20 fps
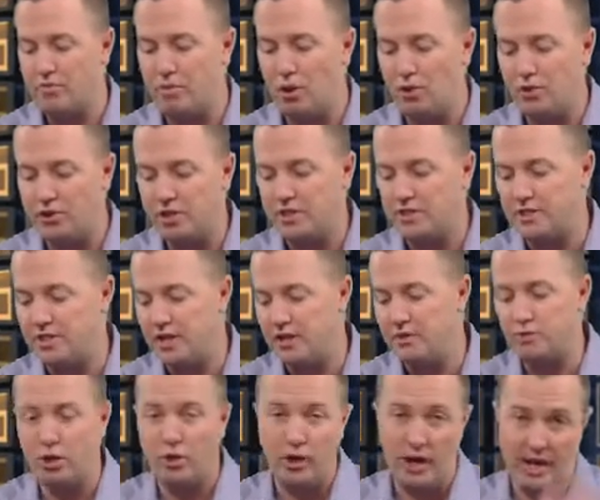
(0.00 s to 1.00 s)
Both these
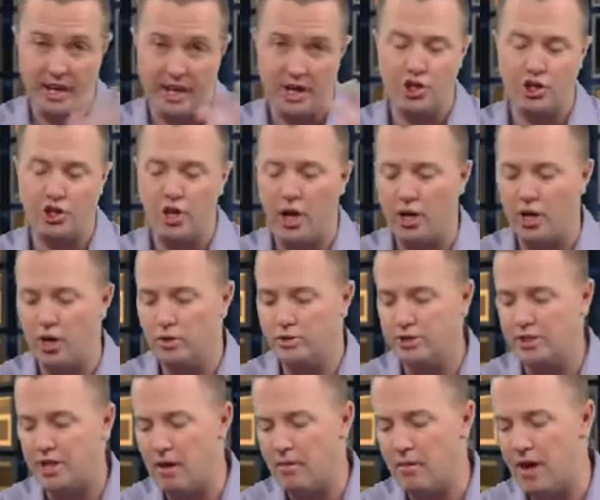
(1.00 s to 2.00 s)
teams are, I guess Chicago is
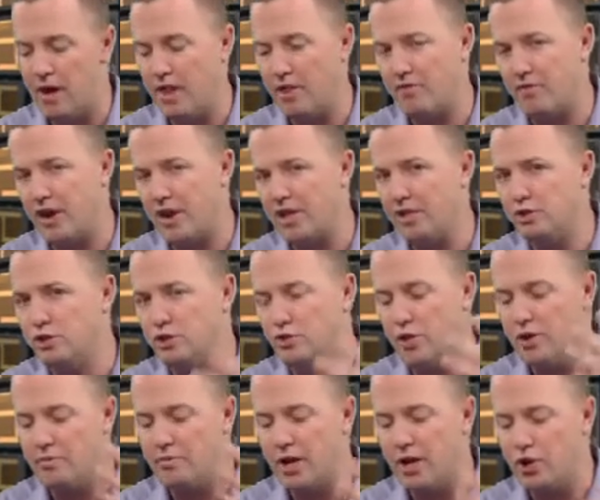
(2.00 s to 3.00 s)
a game ahead of the Vikings.
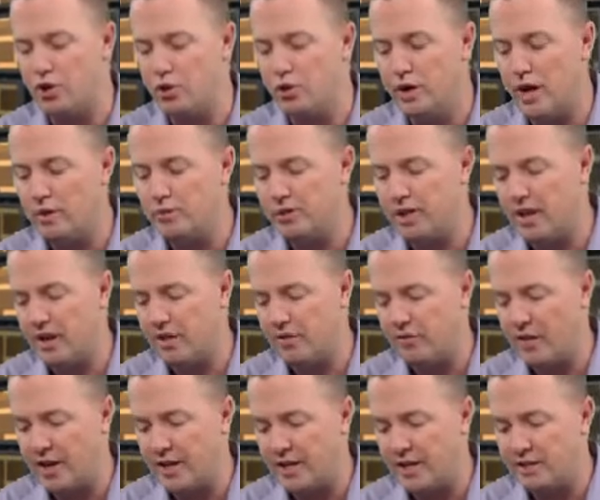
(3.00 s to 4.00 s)
Green Bay 2 games ahead of the
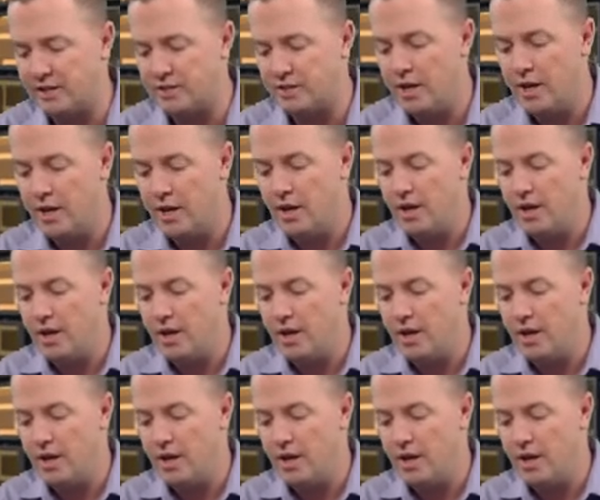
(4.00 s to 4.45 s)
Vikings.